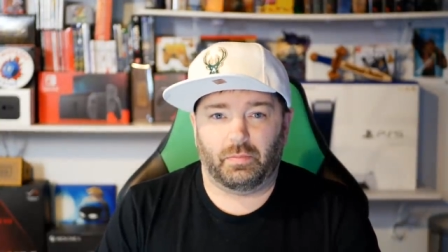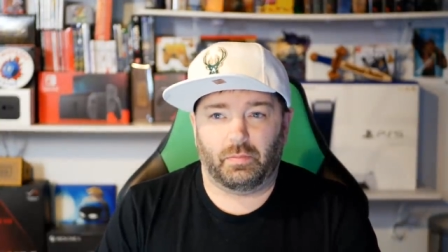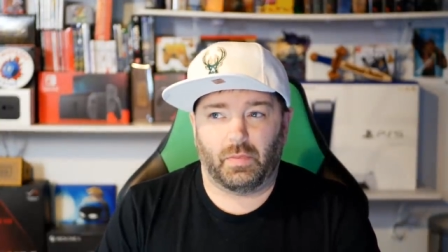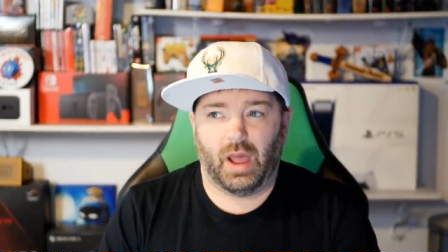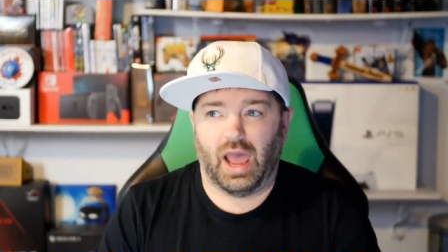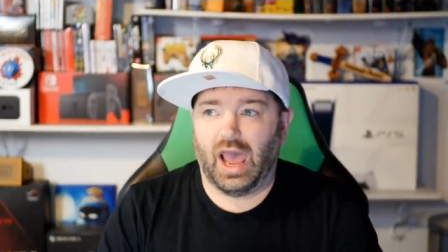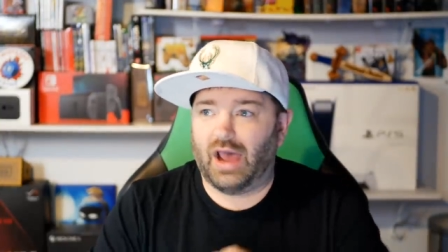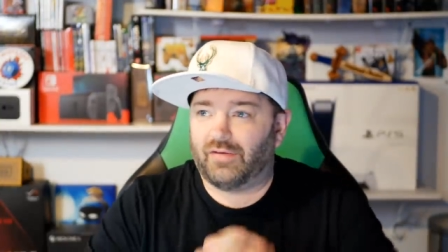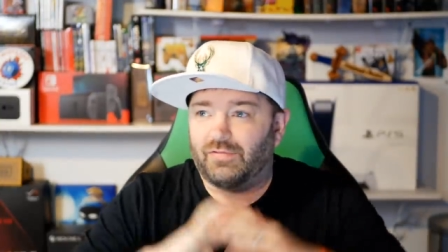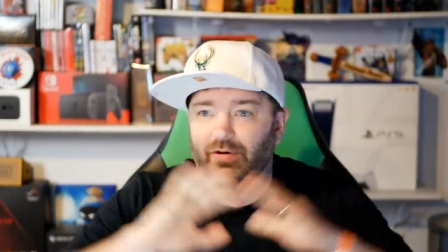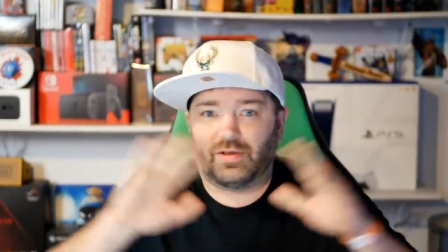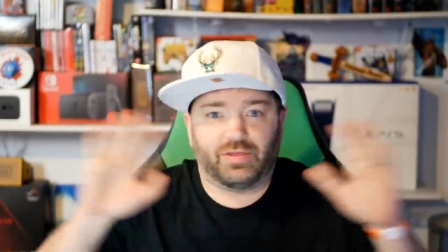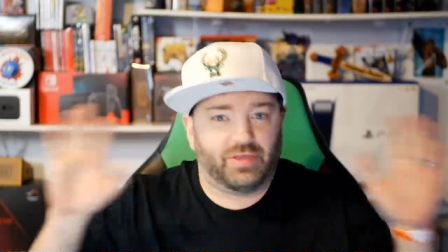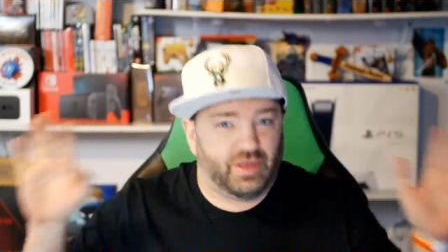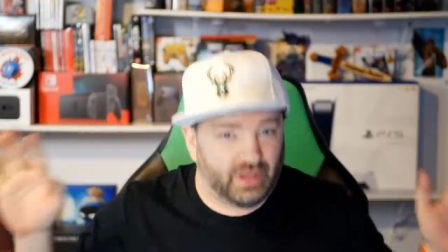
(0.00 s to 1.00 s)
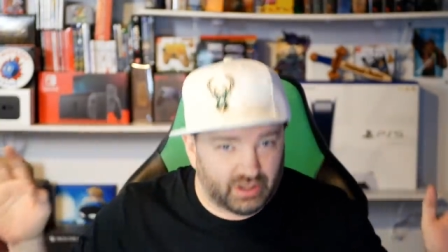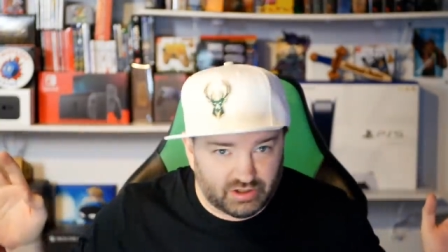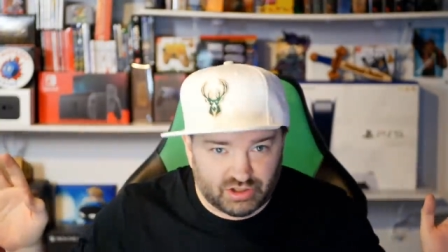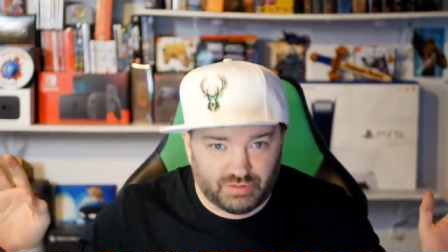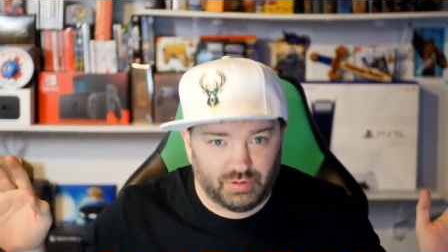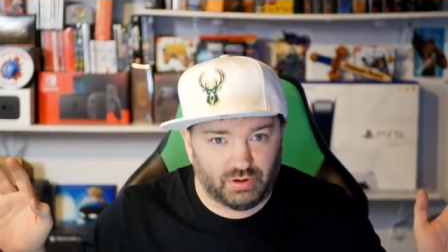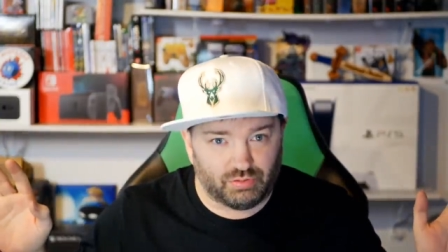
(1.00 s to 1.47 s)
everything
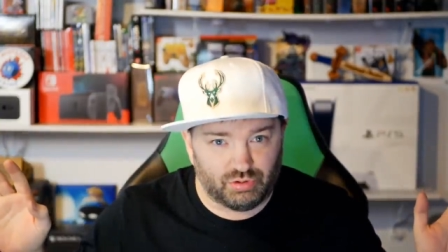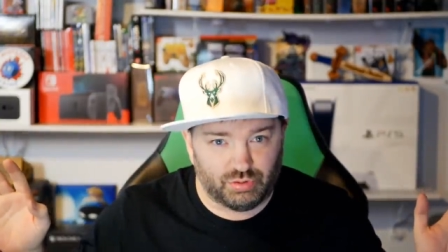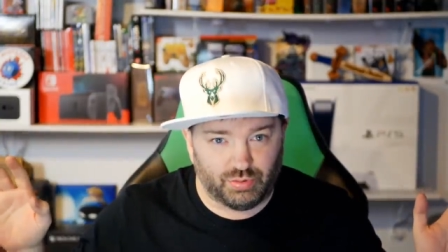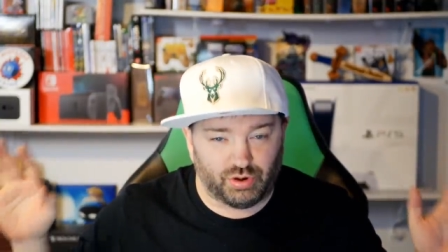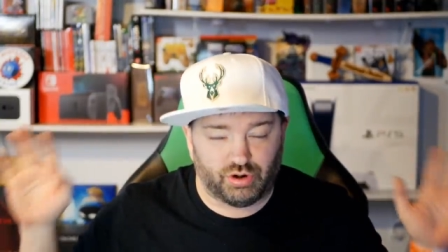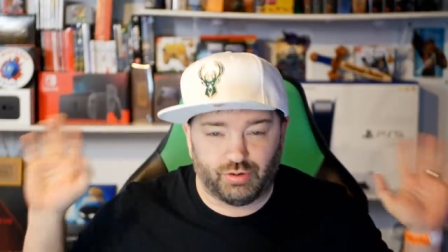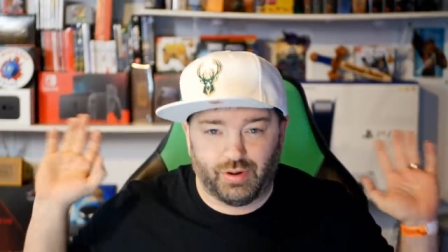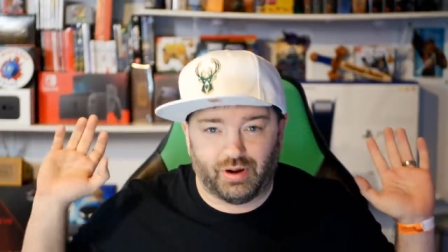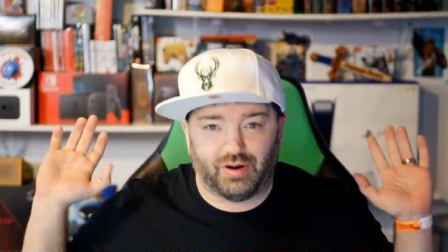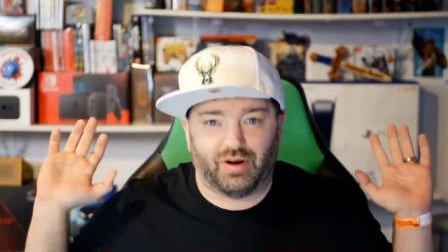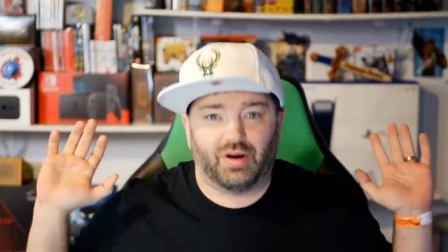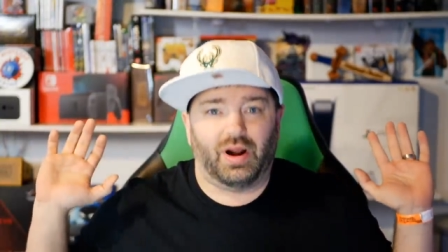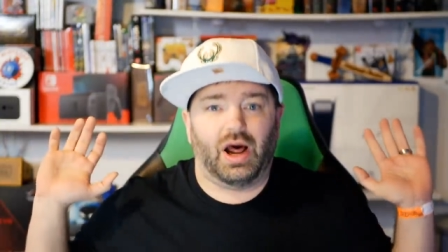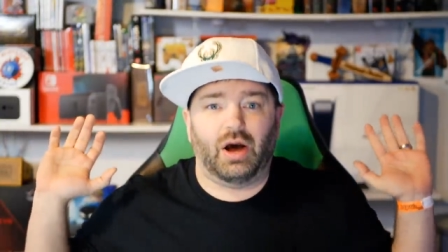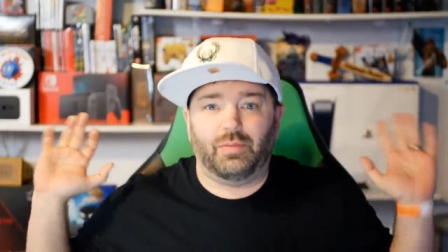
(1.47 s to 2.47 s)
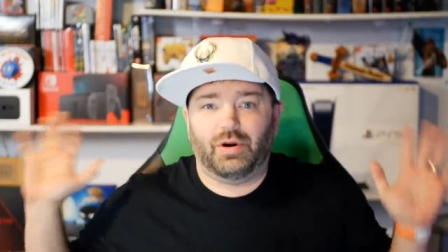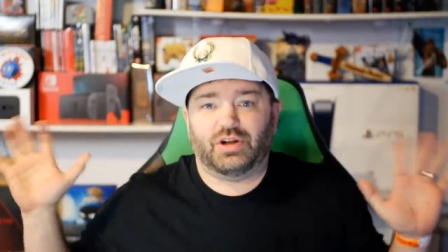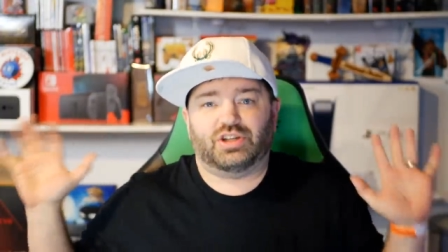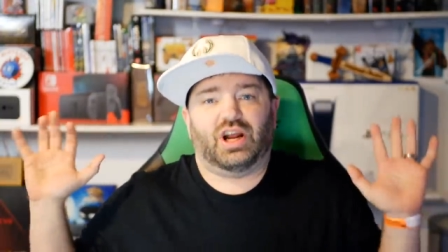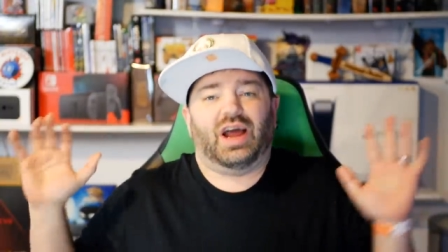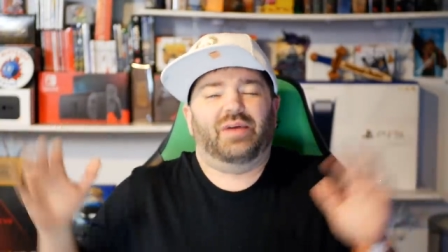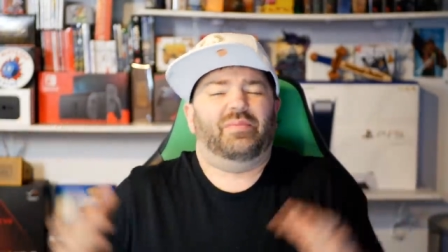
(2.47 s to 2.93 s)
should be a rumor, no matter how much
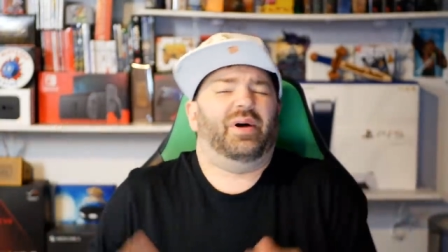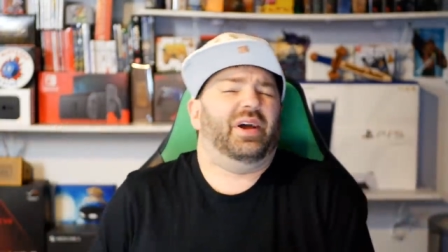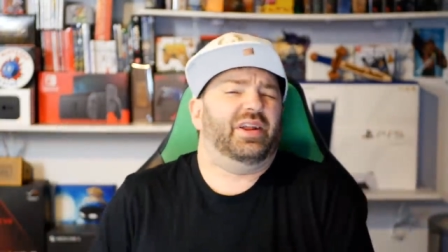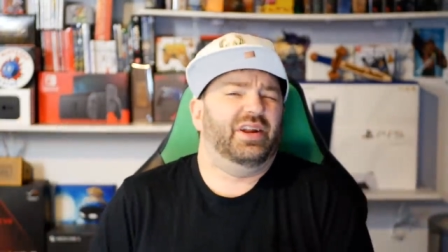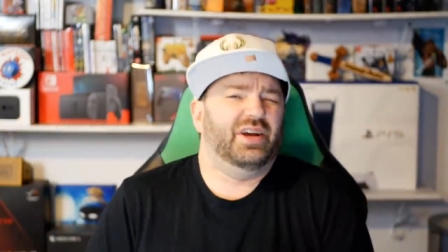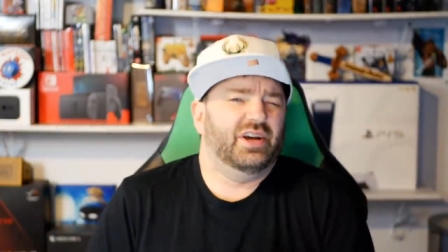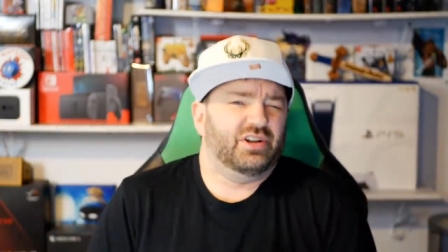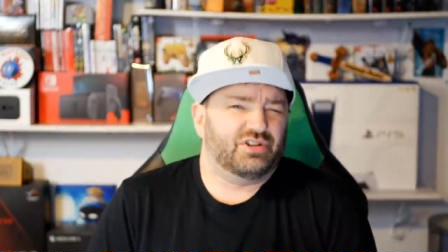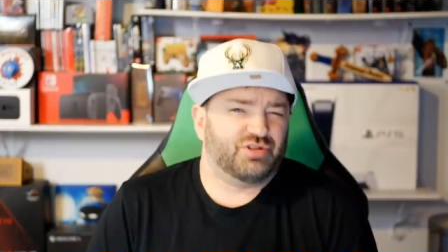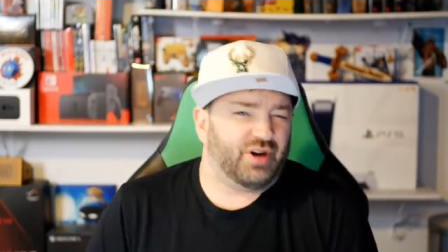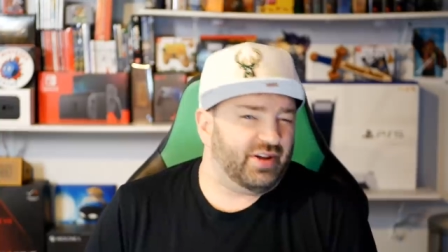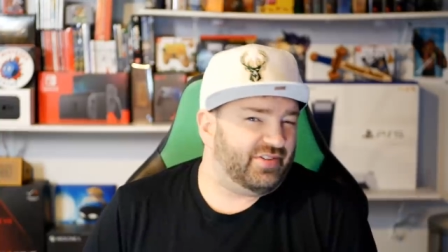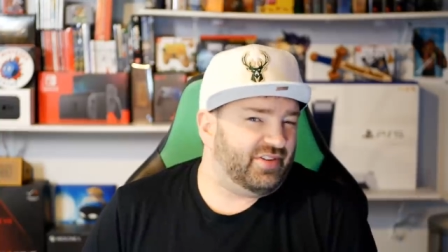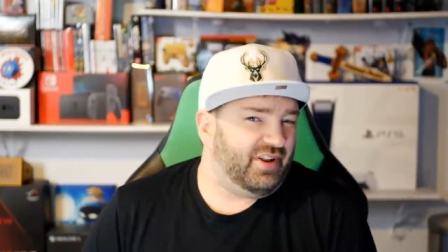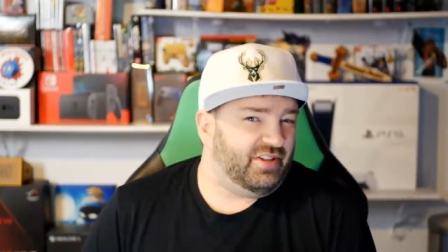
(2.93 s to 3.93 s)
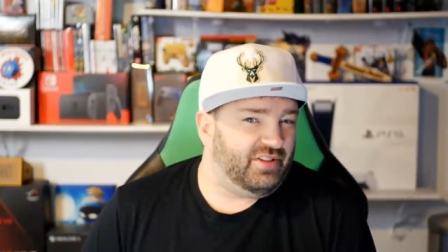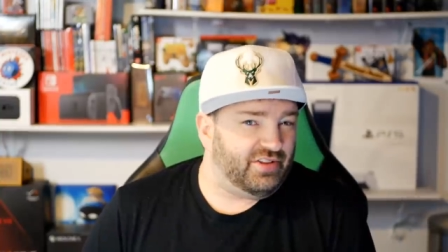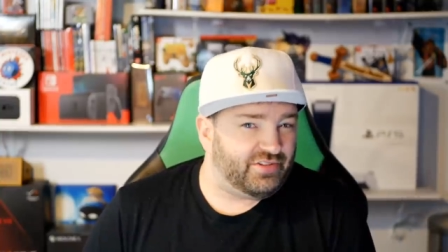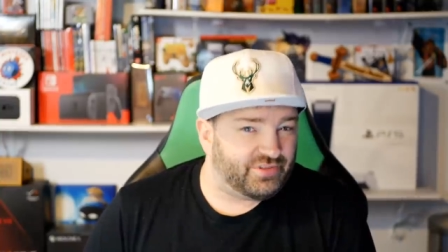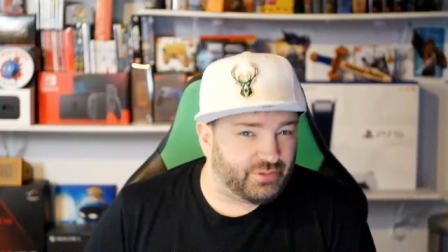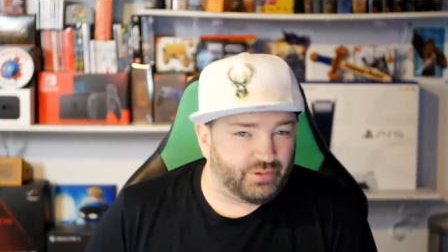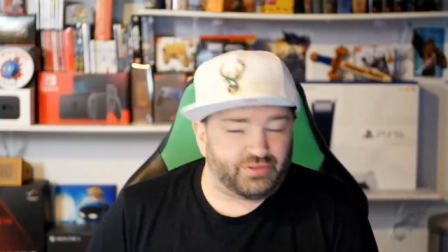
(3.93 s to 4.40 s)
I might trust these
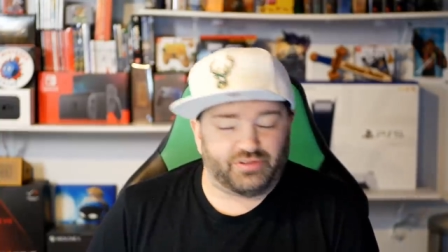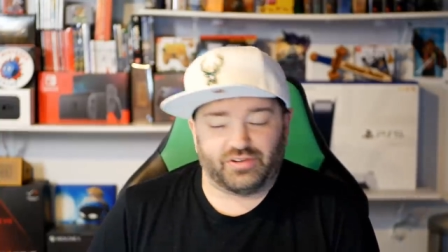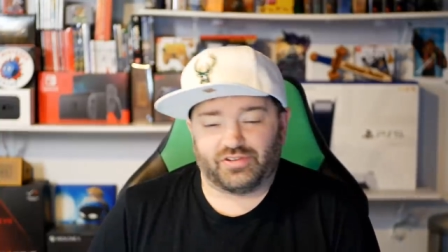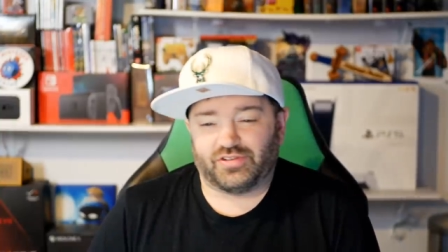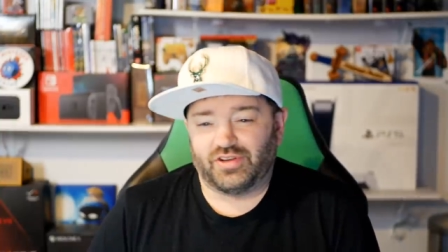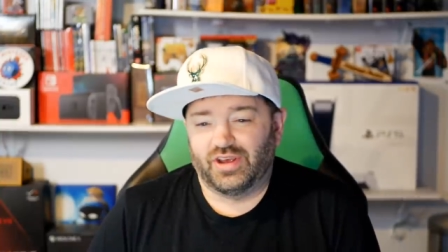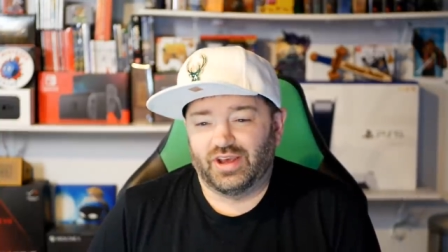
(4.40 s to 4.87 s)
sources